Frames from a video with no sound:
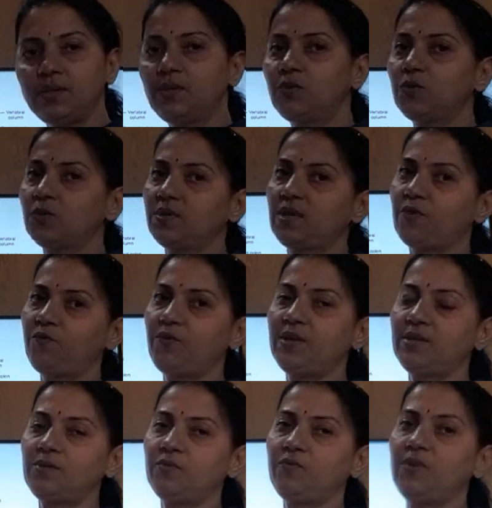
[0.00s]
So
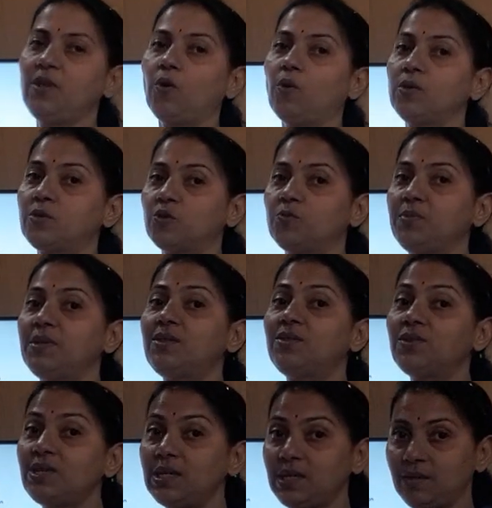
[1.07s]
surface will also be
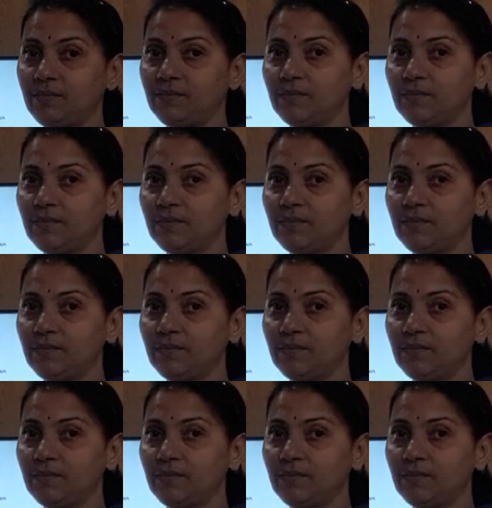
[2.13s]
three.